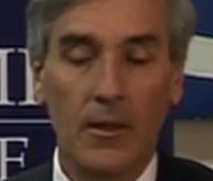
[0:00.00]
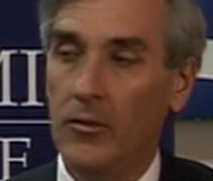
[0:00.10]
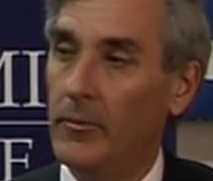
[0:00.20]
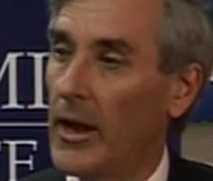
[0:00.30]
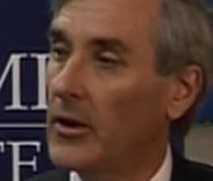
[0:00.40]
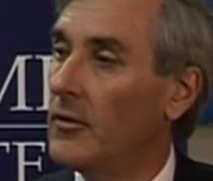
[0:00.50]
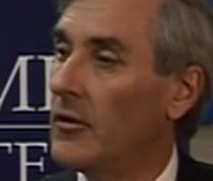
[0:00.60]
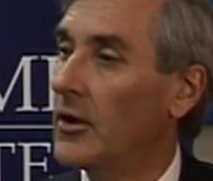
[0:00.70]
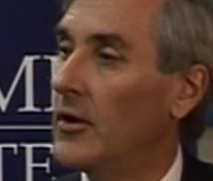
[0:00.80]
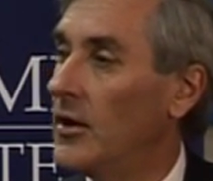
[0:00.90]
The banking
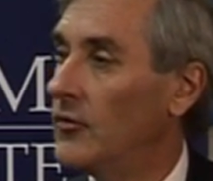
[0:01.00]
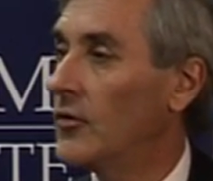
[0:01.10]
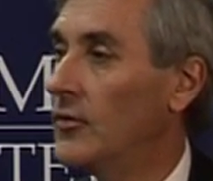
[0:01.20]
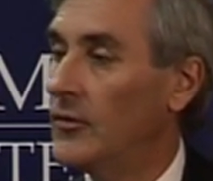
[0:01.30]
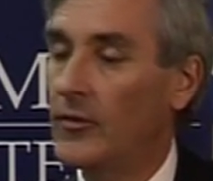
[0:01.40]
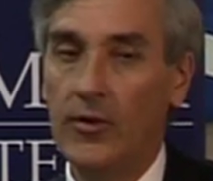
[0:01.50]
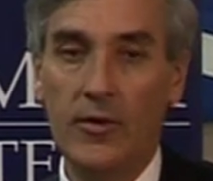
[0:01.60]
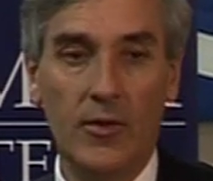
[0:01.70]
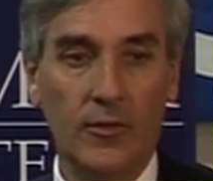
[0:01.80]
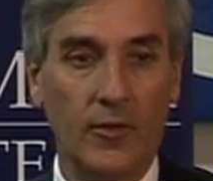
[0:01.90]
regulator couldn't see
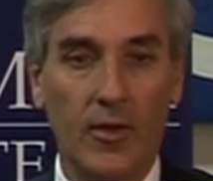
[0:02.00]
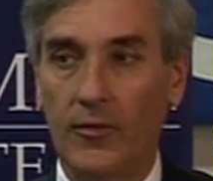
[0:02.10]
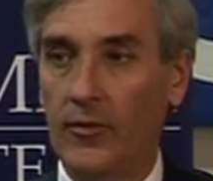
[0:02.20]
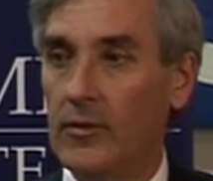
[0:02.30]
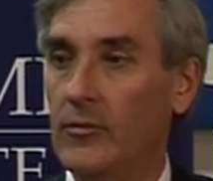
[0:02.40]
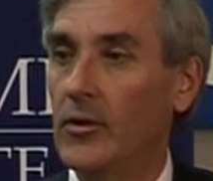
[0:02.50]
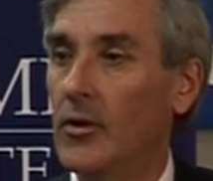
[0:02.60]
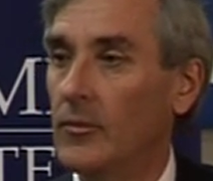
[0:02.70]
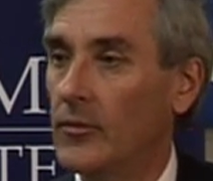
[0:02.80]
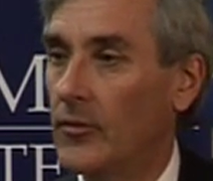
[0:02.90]
the excess, even though
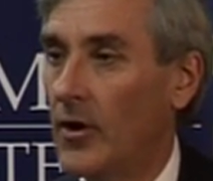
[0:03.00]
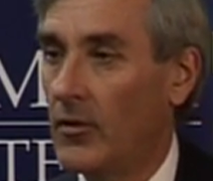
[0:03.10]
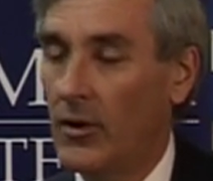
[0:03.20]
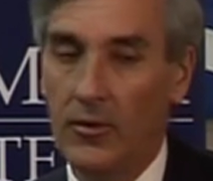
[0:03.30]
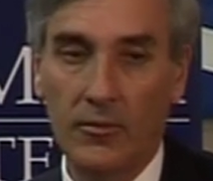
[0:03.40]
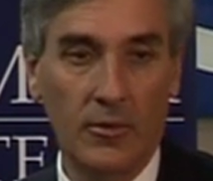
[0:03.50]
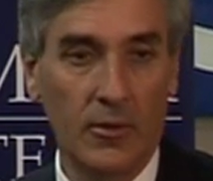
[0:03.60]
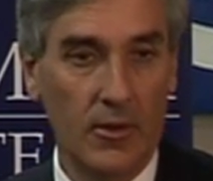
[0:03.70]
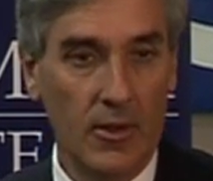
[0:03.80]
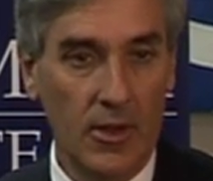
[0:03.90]
it was staring you
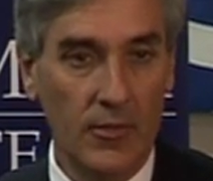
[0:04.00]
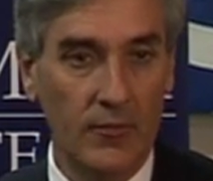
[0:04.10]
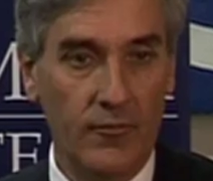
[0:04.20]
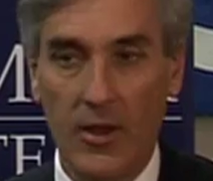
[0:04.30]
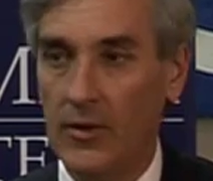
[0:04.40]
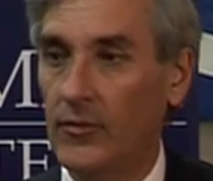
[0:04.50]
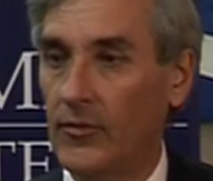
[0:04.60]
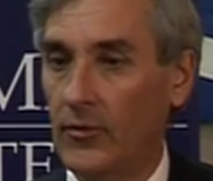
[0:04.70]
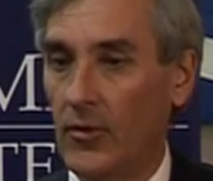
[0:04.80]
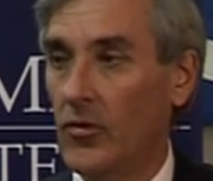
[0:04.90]
in the
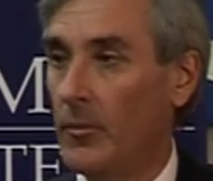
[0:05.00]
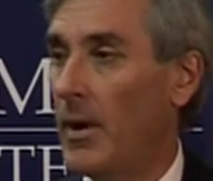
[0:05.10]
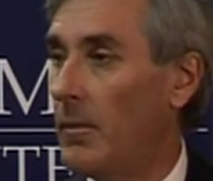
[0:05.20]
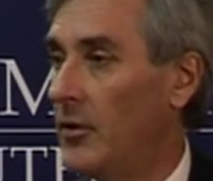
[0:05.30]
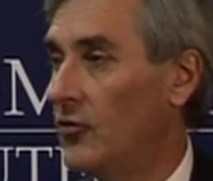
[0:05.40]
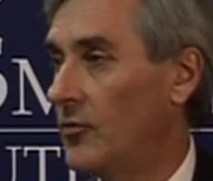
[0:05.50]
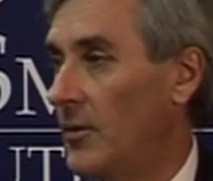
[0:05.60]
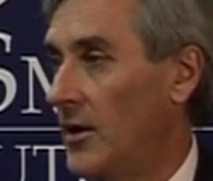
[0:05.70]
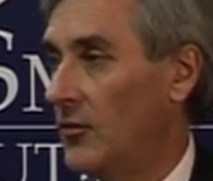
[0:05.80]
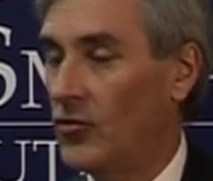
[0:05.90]
face on the published
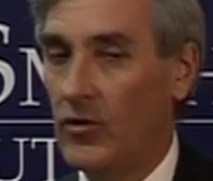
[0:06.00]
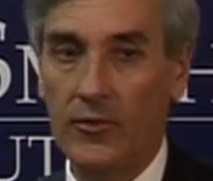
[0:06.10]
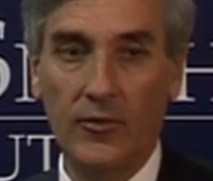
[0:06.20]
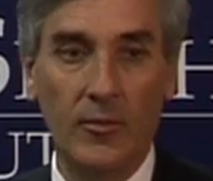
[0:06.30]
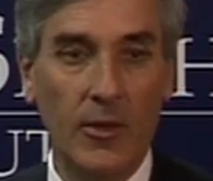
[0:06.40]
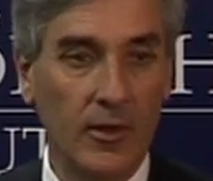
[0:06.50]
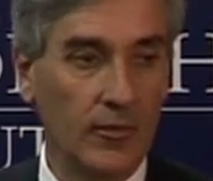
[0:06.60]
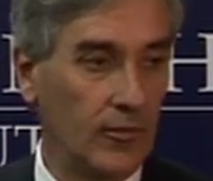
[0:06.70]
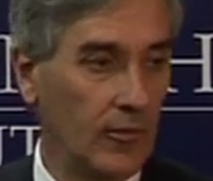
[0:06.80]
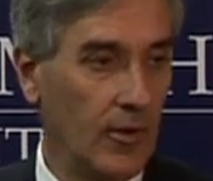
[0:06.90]
balance sheets of the
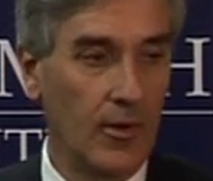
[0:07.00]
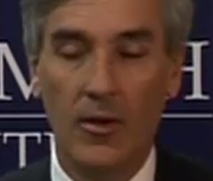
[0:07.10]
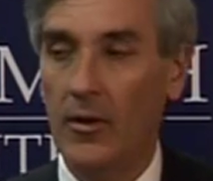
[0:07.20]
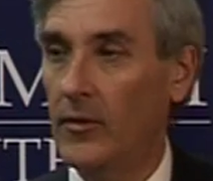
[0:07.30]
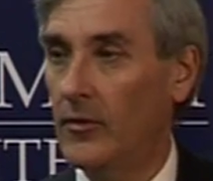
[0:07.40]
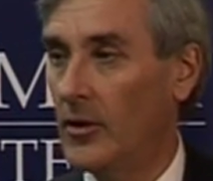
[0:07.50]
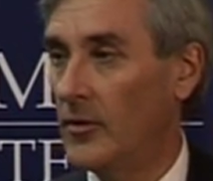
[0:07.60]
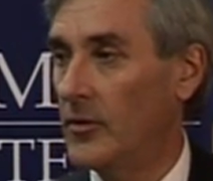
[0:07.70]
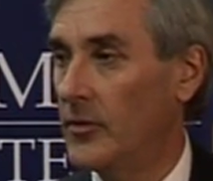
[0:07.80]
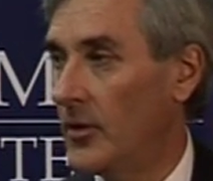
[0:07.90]
banks, let
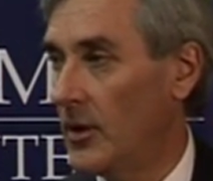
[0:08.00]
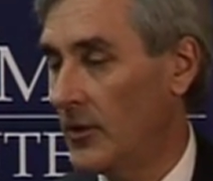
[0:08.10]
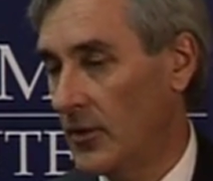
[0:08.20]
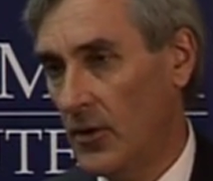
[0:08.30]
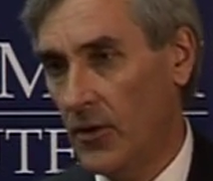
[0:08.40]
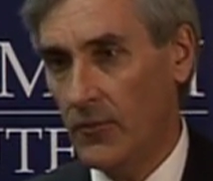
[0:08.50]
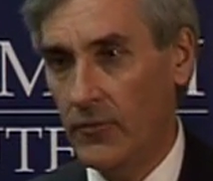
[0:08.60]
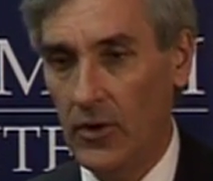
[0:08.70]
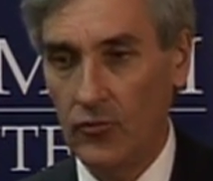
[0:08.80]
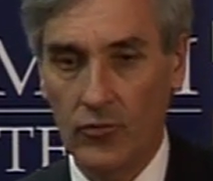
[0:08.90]
alone on the
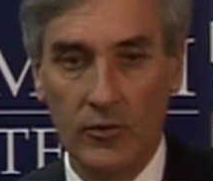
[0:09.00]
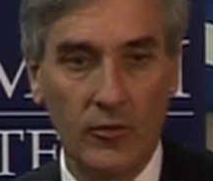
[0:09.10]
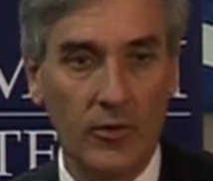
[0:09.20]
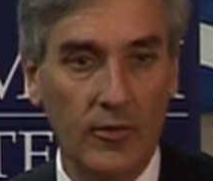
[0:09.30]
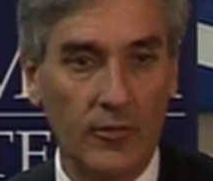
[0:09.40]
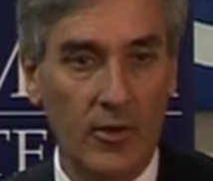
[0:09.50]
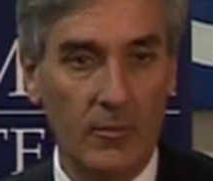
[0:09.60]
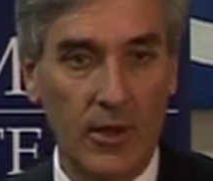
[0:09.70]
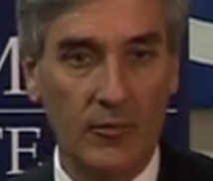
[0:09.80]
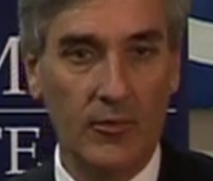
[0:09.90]
confidential returns they made